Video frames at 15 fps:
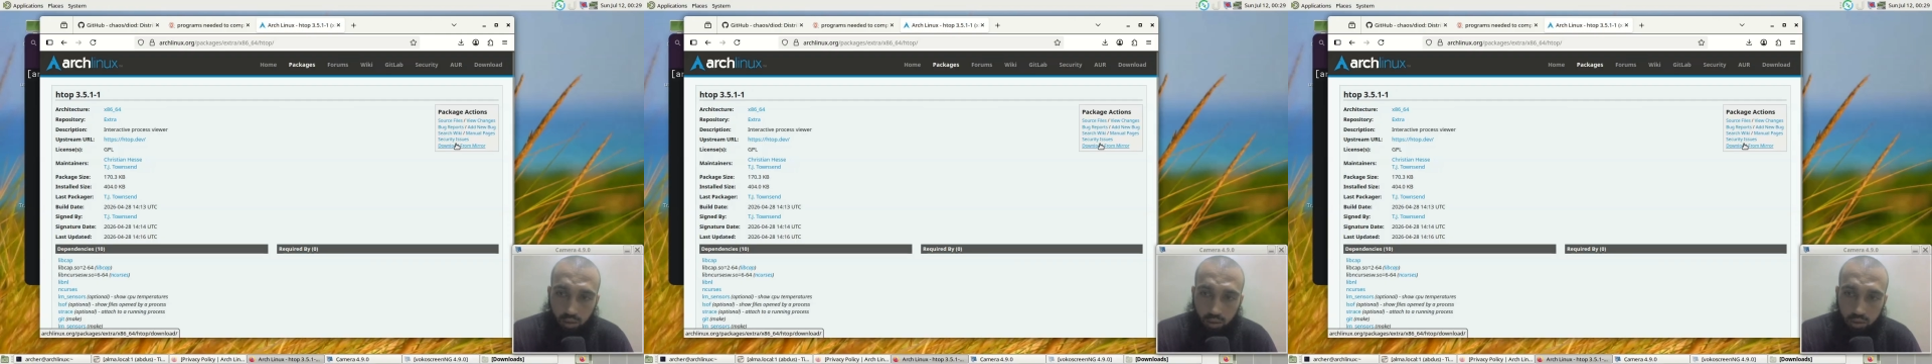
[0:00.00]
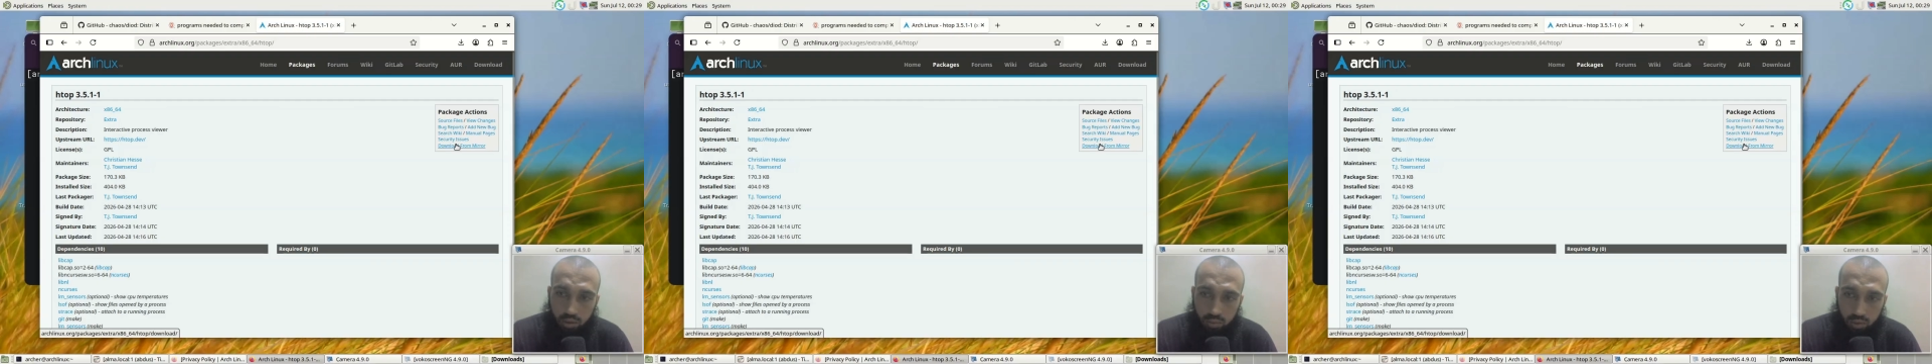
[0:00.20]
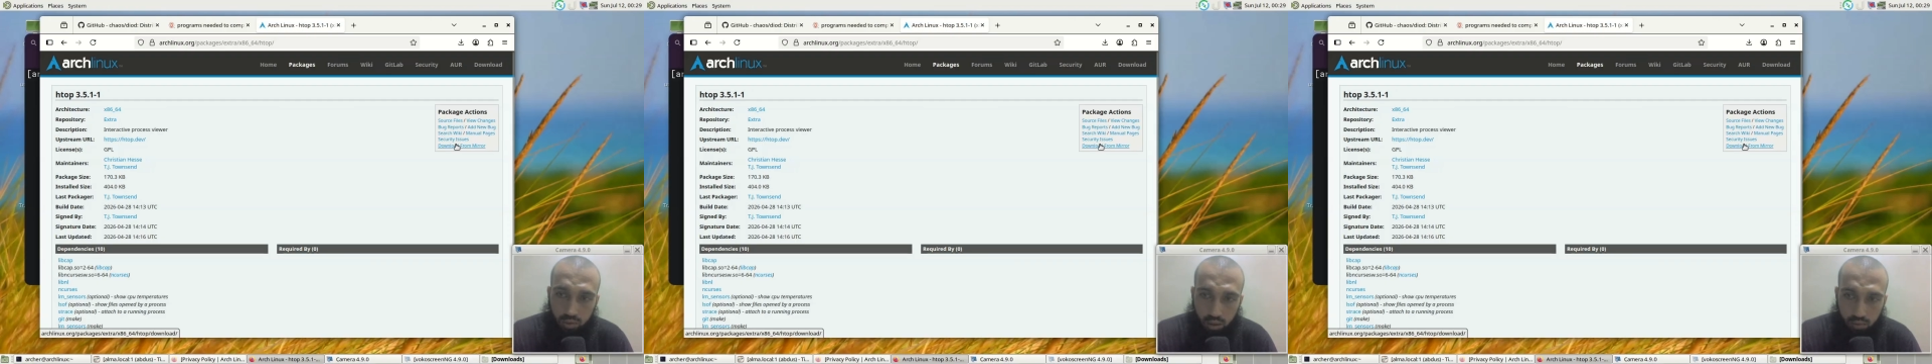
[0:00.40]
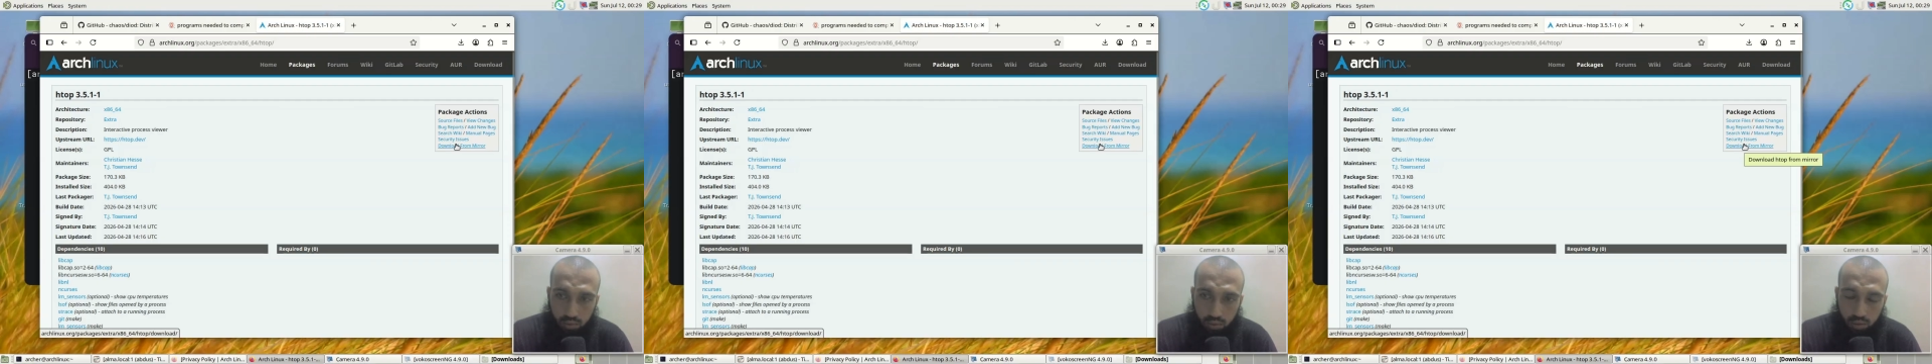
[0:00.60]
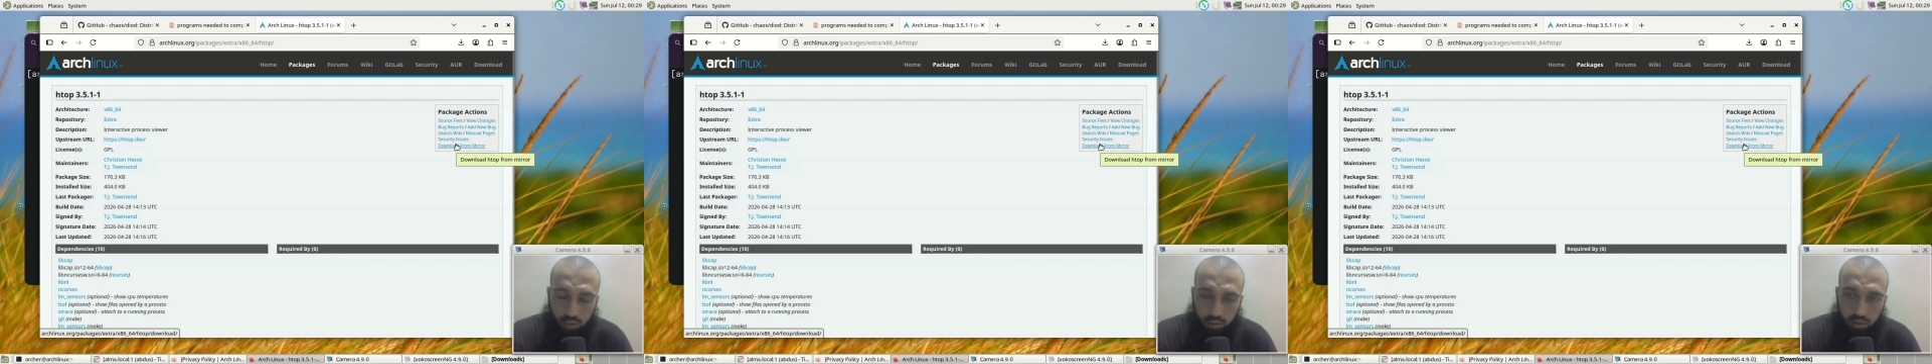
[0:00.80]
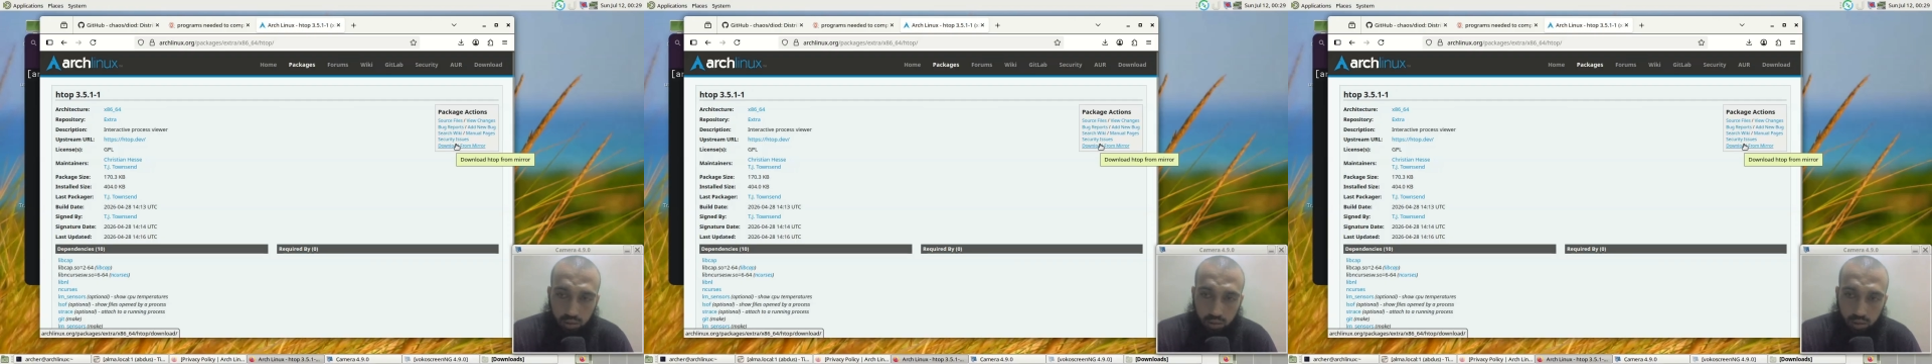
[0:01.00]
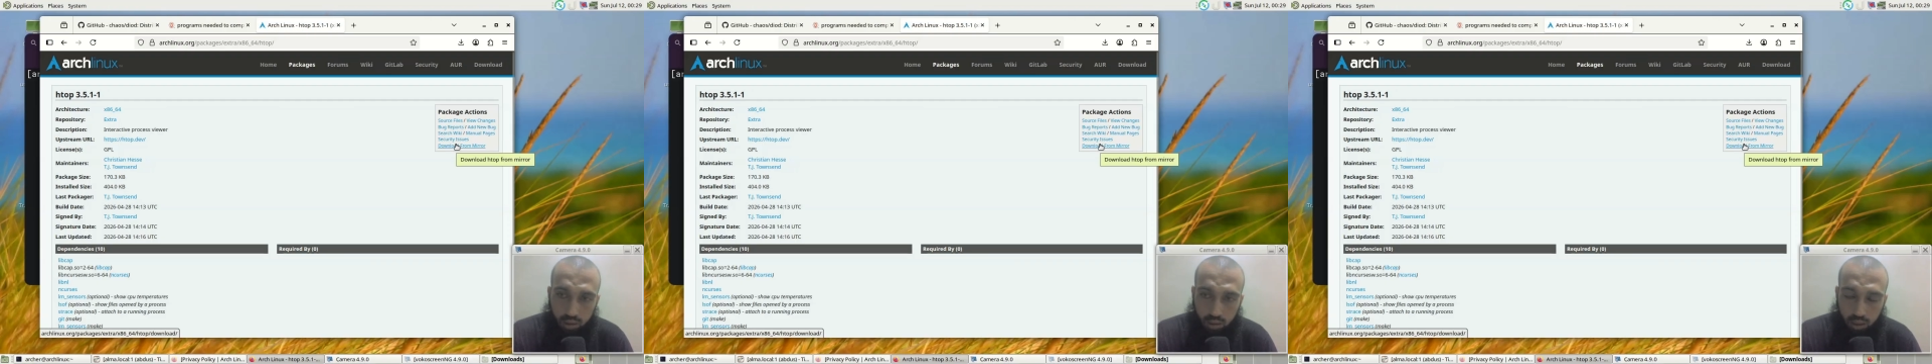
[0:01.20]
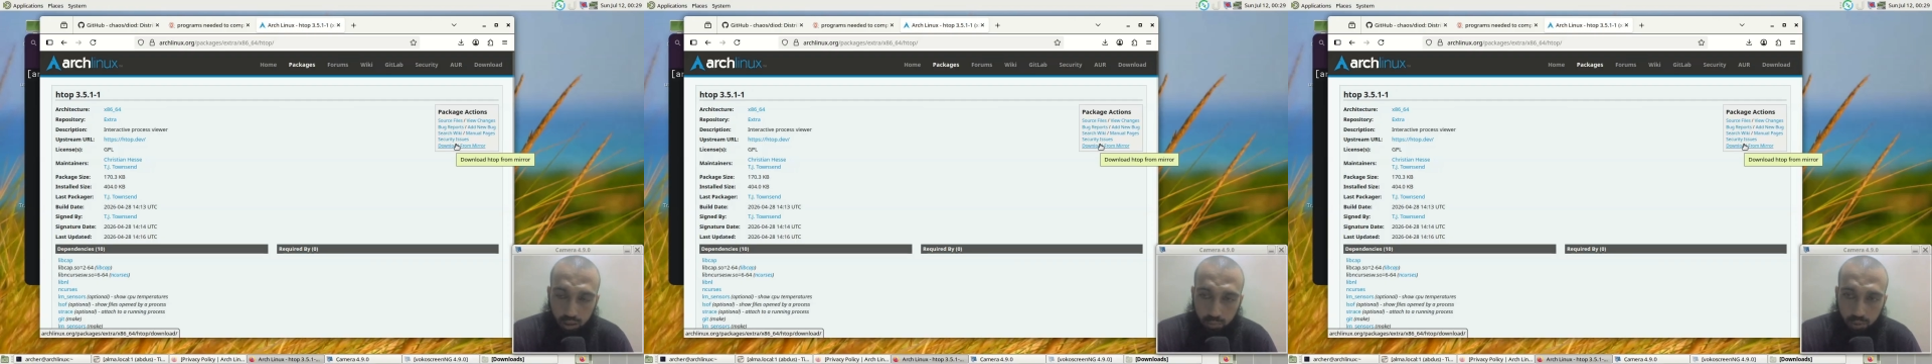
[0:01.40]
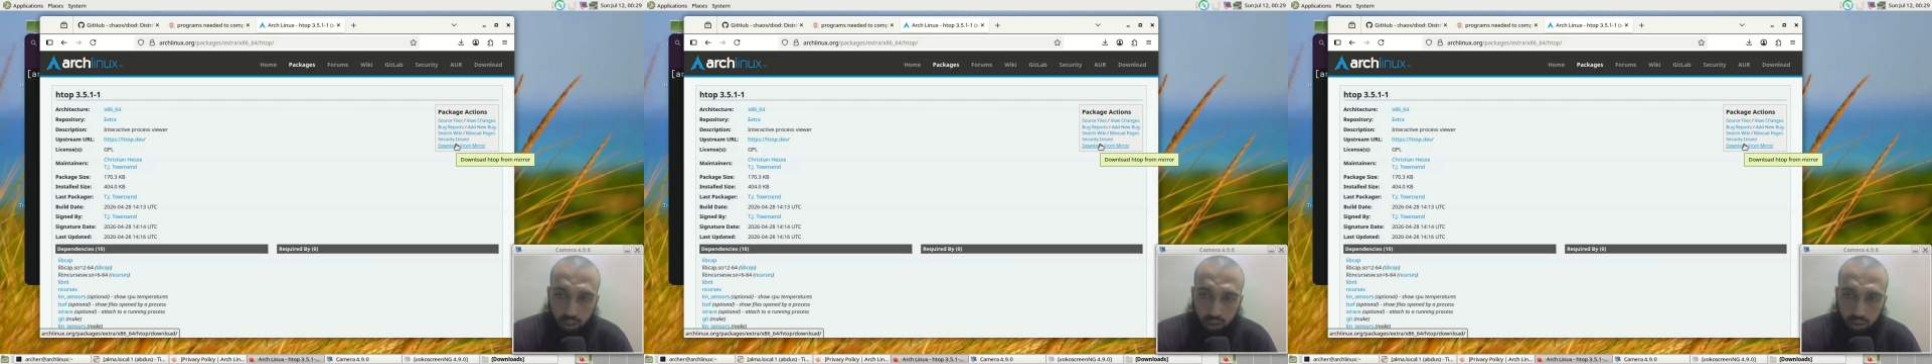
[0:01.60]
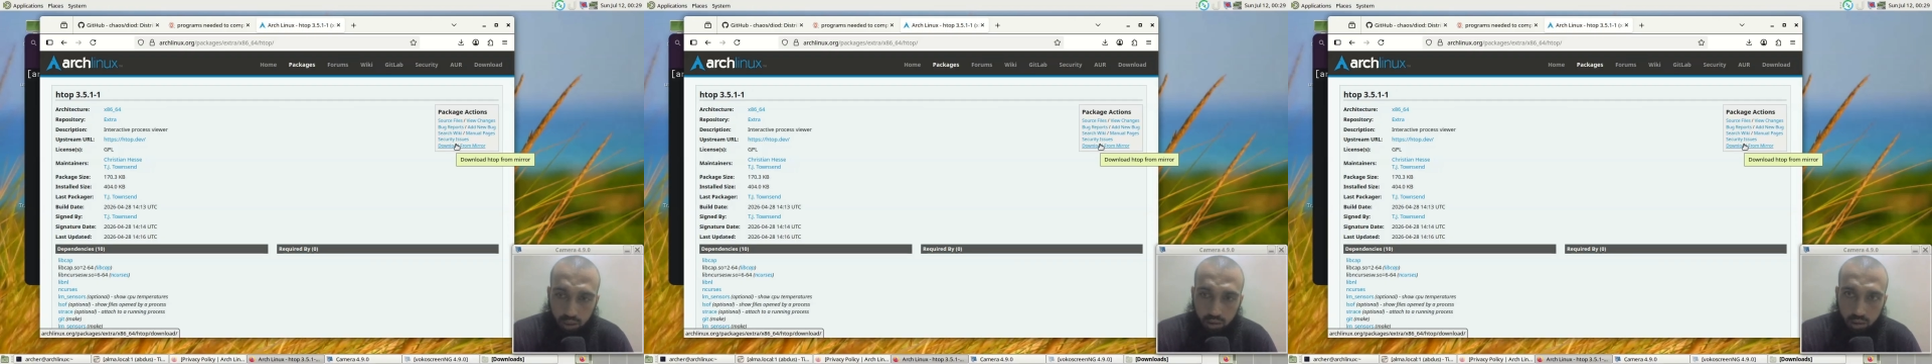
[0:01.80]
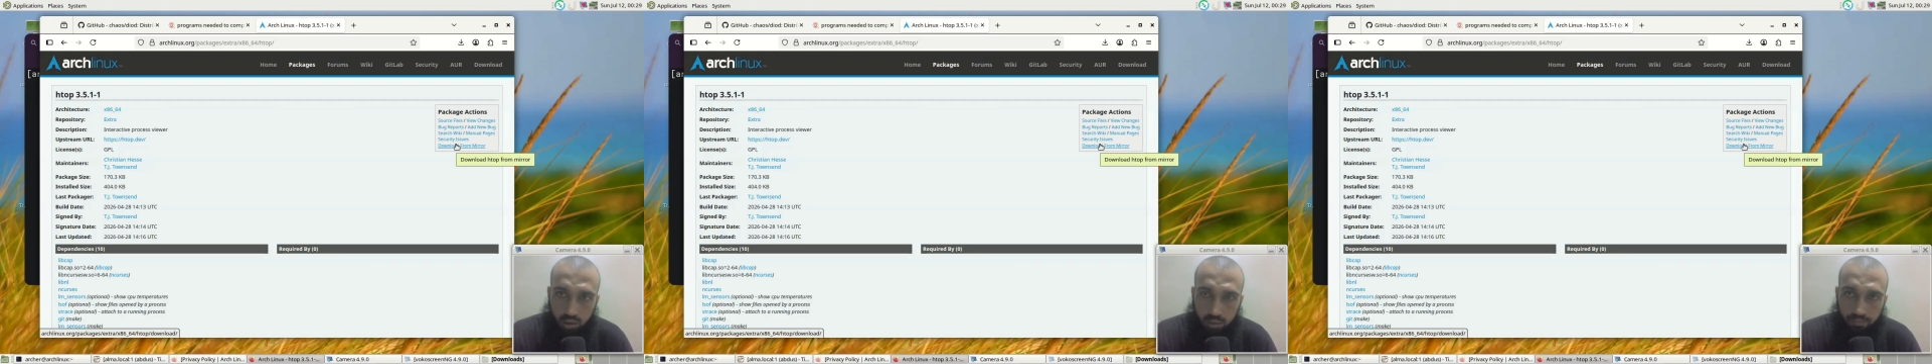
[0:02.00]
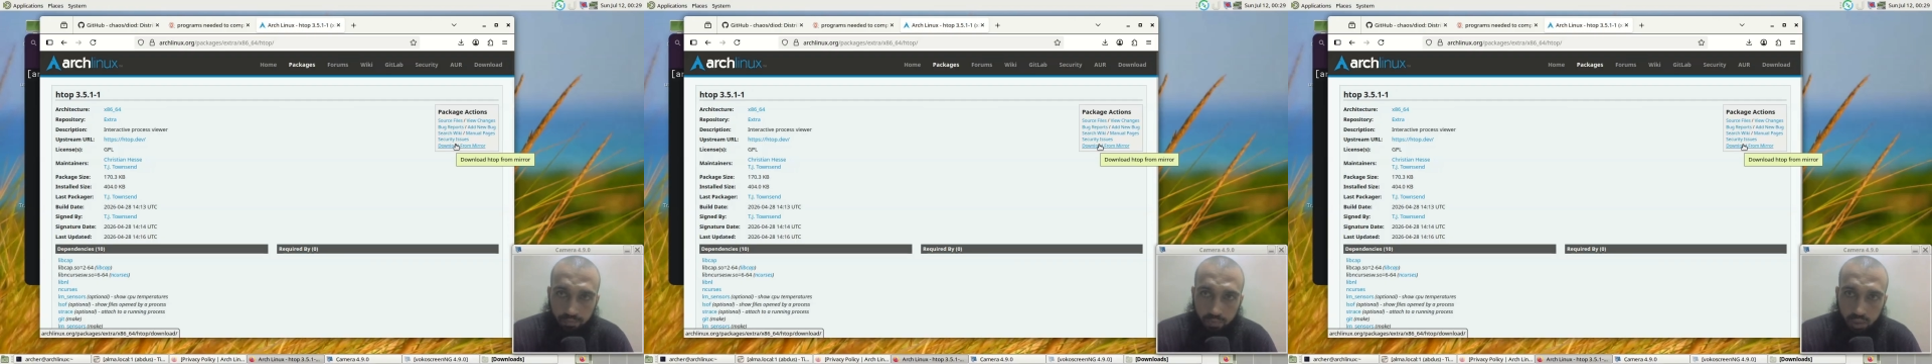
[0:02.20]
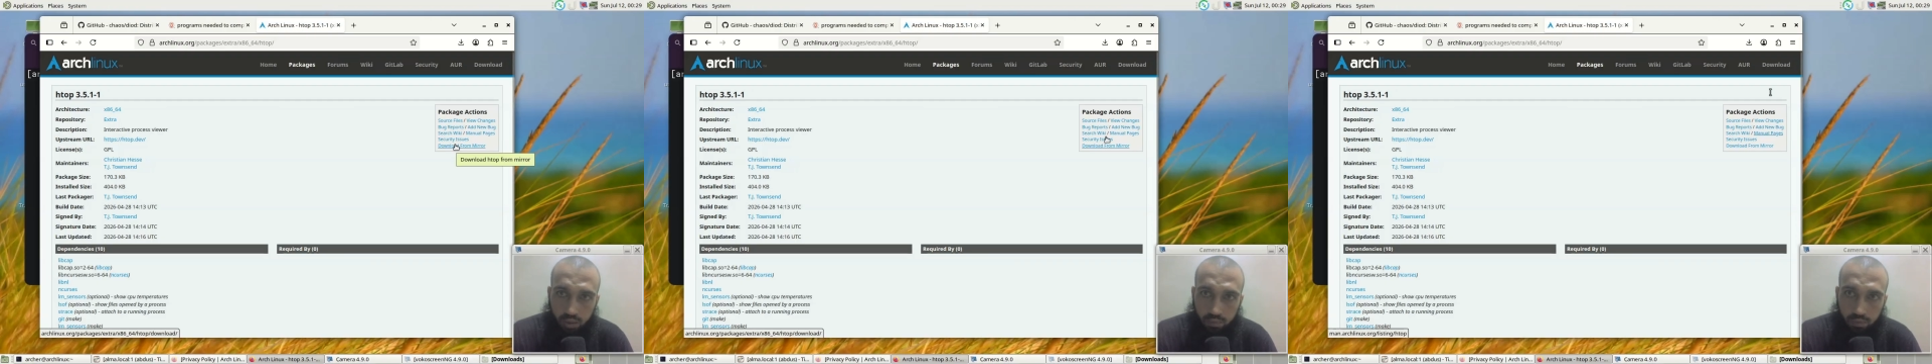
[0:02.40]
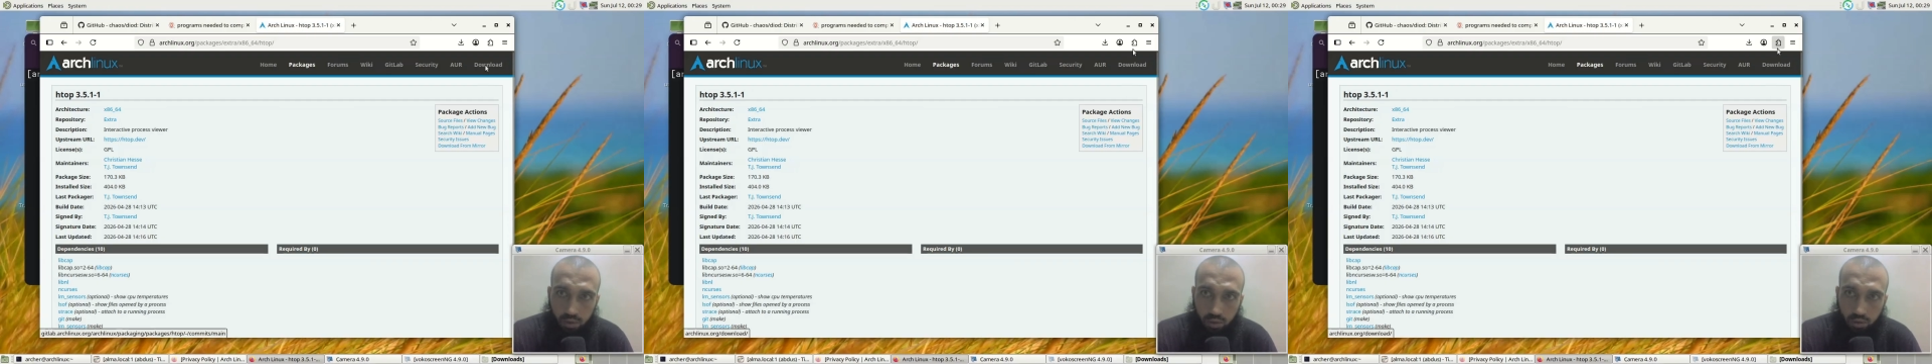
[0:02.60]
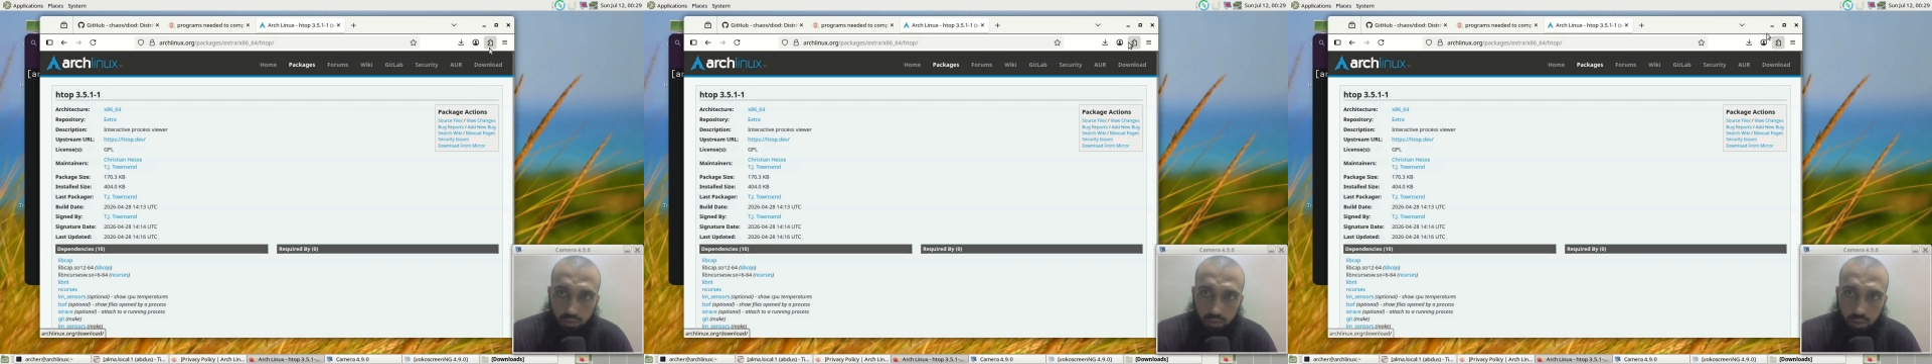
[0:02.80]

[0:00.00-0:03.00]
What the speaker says: It should download that package for you.